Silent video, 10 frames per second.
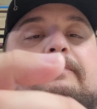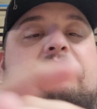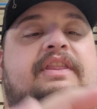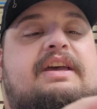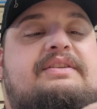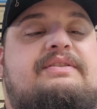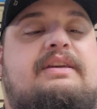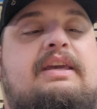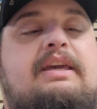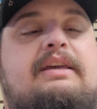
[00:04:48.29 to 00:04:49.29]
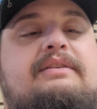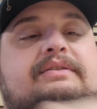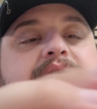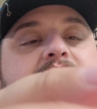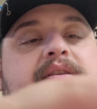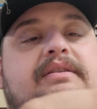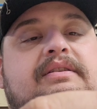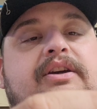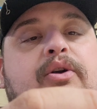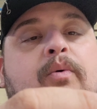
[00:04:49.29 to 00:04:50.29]
This is the
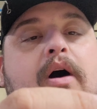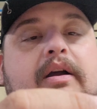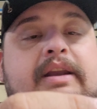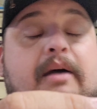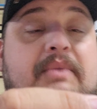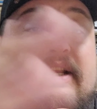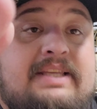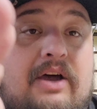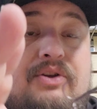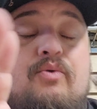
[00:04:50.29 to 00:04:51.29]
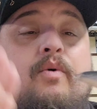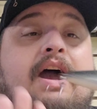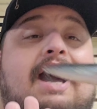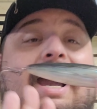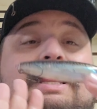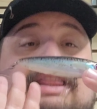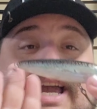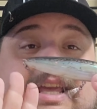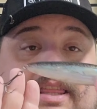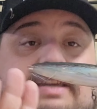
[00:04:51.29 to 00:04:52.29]
Skitter Walk. Now, I'm going to tell you why I
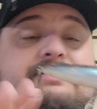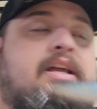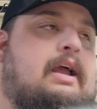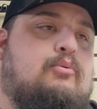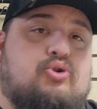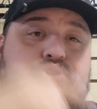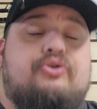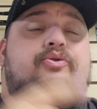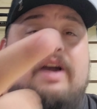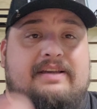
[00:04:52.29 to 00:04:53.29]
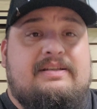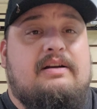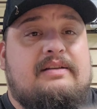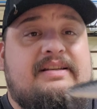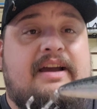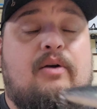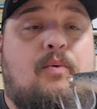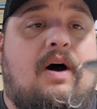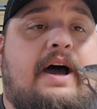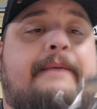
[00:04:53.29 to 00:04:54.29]
like these, and I will show you guys here in a second
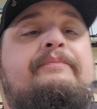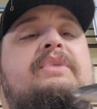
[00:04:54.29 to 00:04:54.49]
why.